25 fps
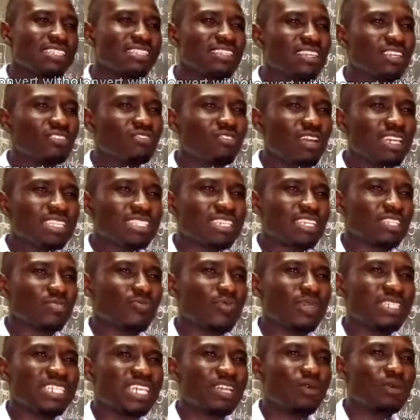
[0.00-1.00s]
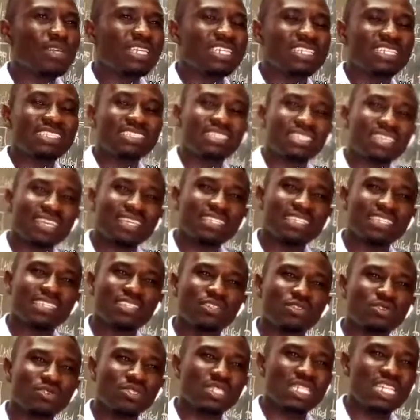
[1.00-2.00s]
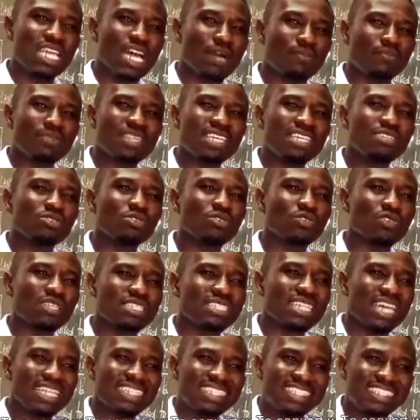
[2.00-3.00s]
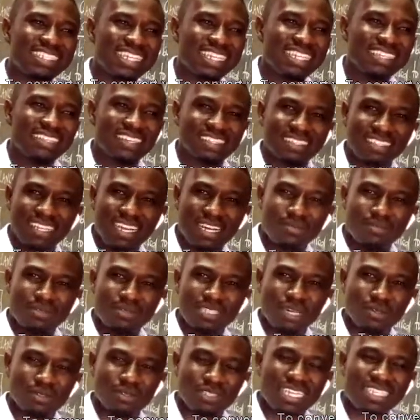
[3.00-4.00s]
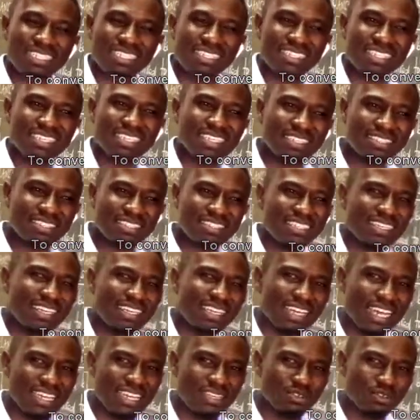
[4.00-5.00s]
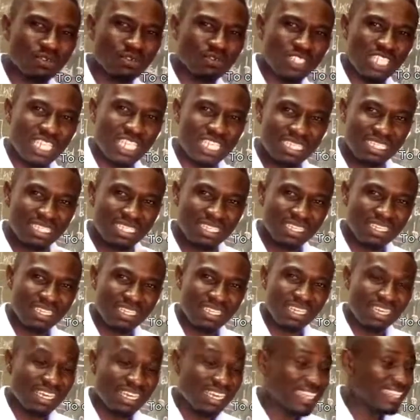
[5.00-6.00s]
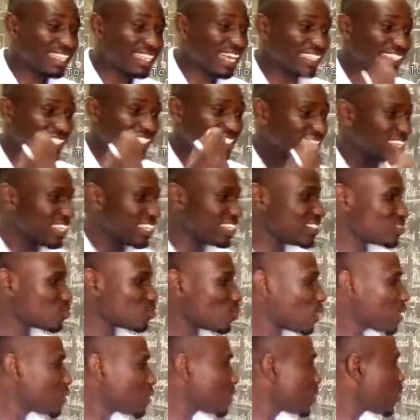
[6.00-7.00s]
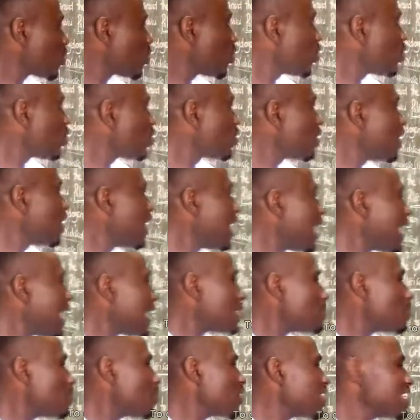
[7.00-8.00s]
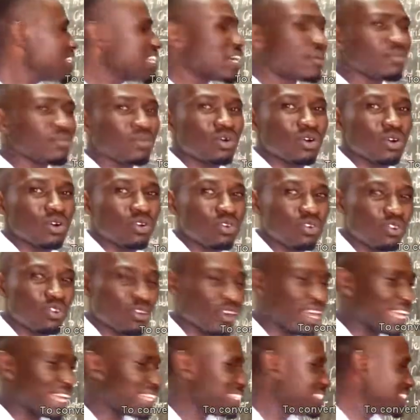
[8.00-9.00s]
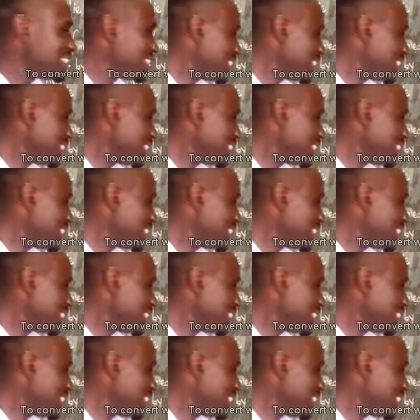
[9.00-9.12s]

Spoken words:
a dry cell, especially when it is getting used up, there is always that jelly that comes out, a sticky kind of jelly. That jelly is what we call ammonium chloride